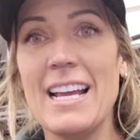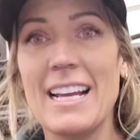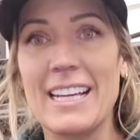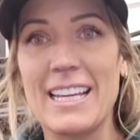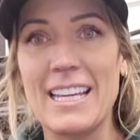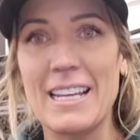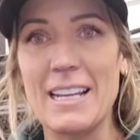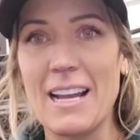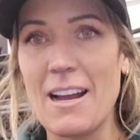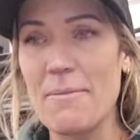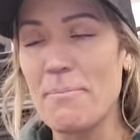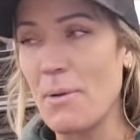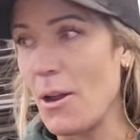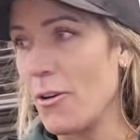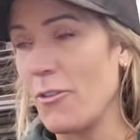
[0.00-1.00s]
he
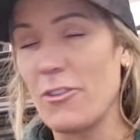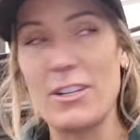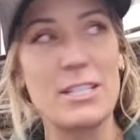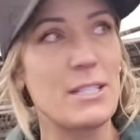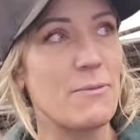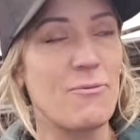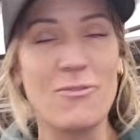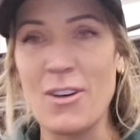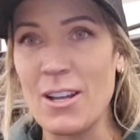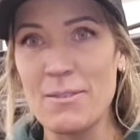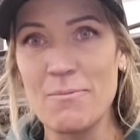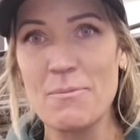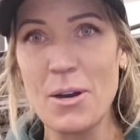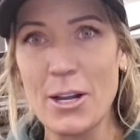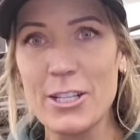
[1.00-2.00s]
brought over his
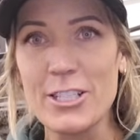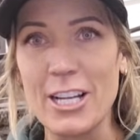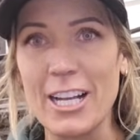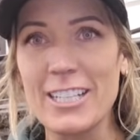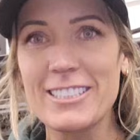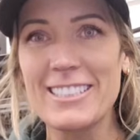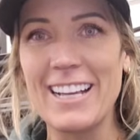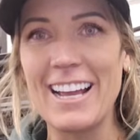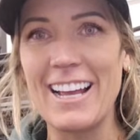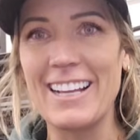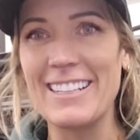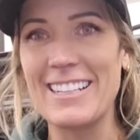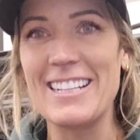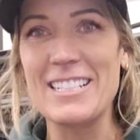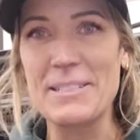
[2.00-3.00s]
fun project
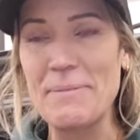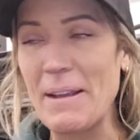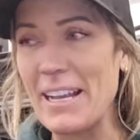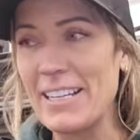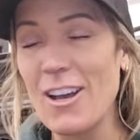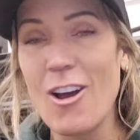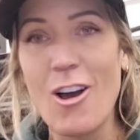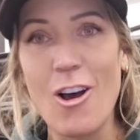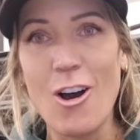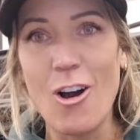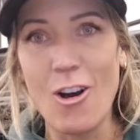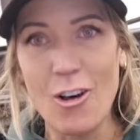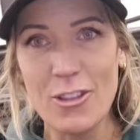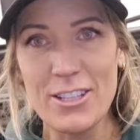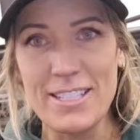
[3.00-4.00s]
and he's made
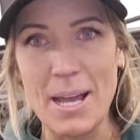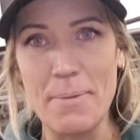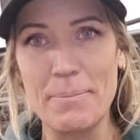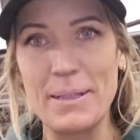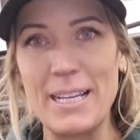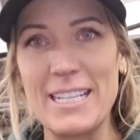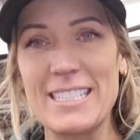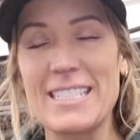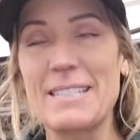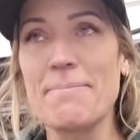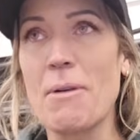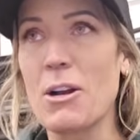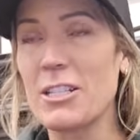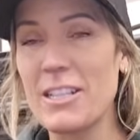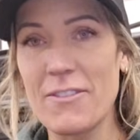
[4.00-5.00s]
all the templates,
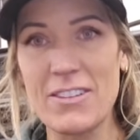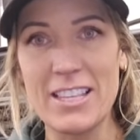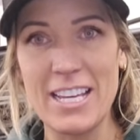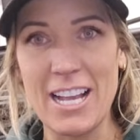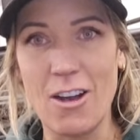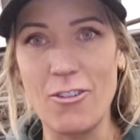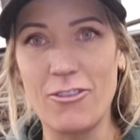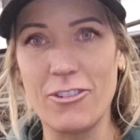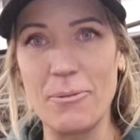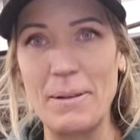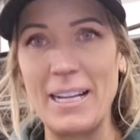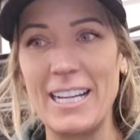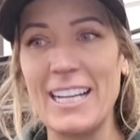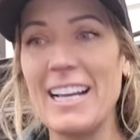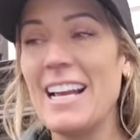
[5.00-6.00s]
marked everything out for
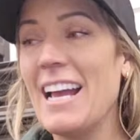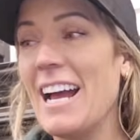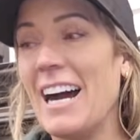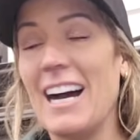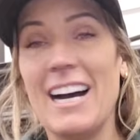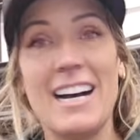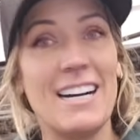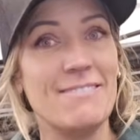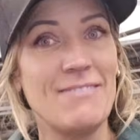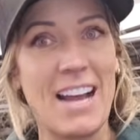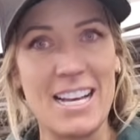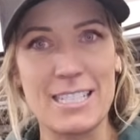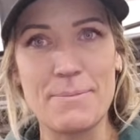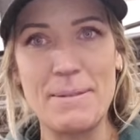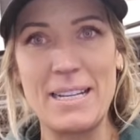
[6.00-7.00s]
me,
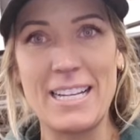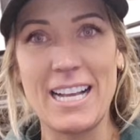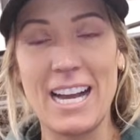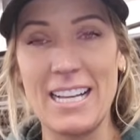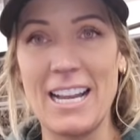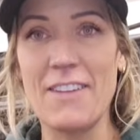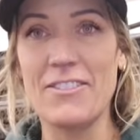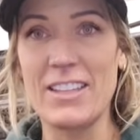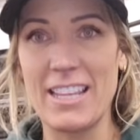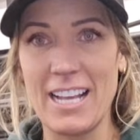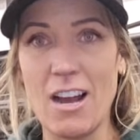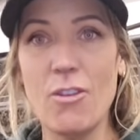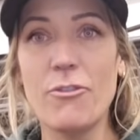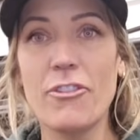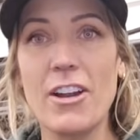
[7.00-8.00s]
asked me to cut everything
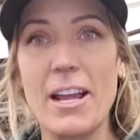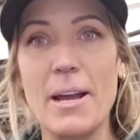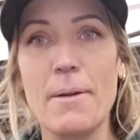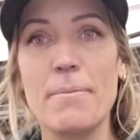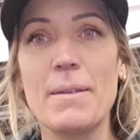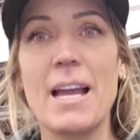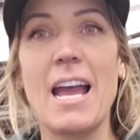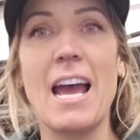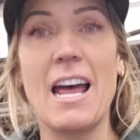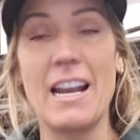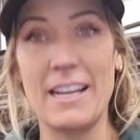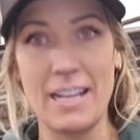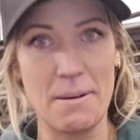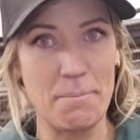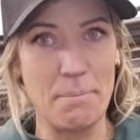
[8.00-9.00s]
out for him and
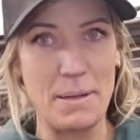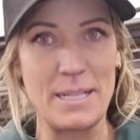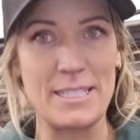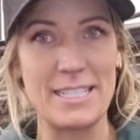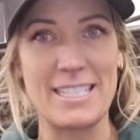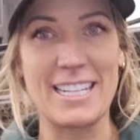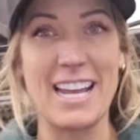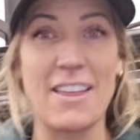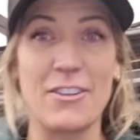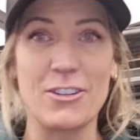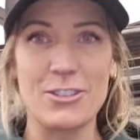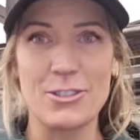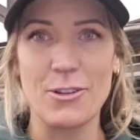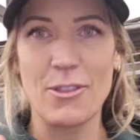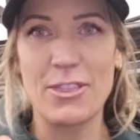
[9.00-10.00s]
then piece it together.
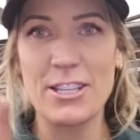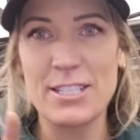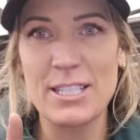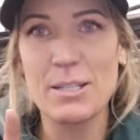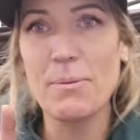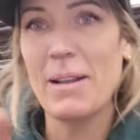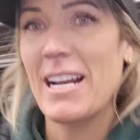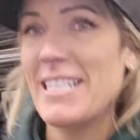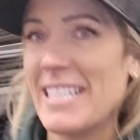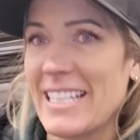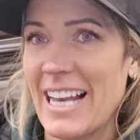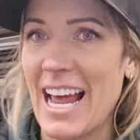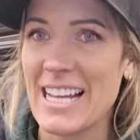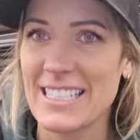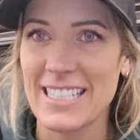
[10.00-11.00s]
So this is what I did
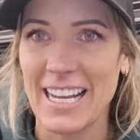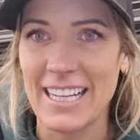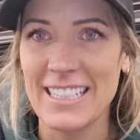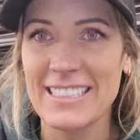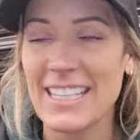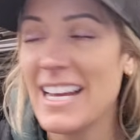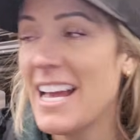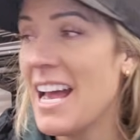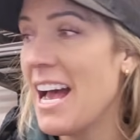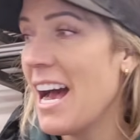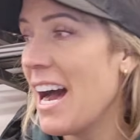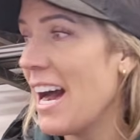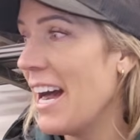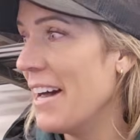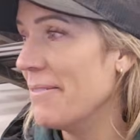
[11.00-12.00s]
last night.
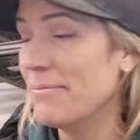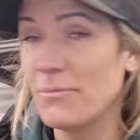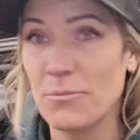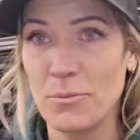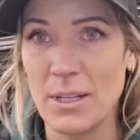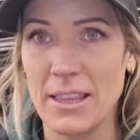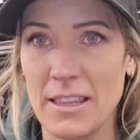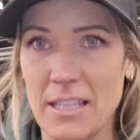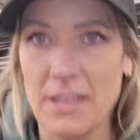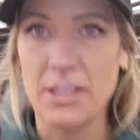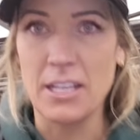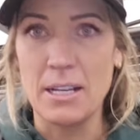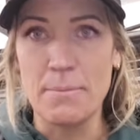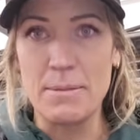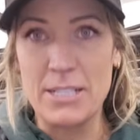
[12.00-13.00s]
With
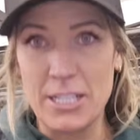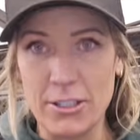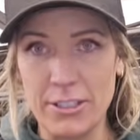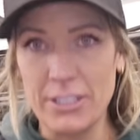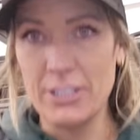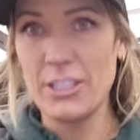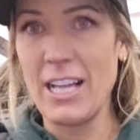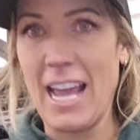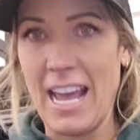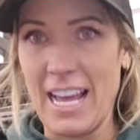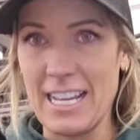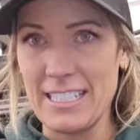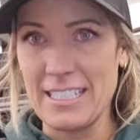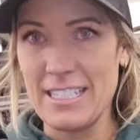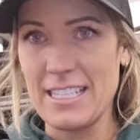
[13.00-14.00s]
the material
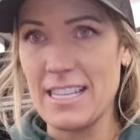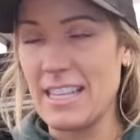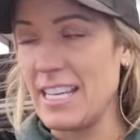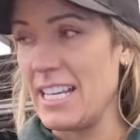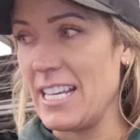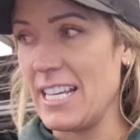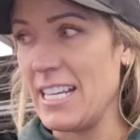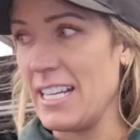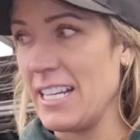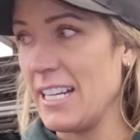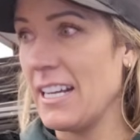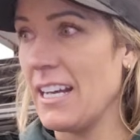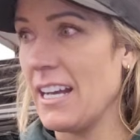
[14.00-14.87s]
and the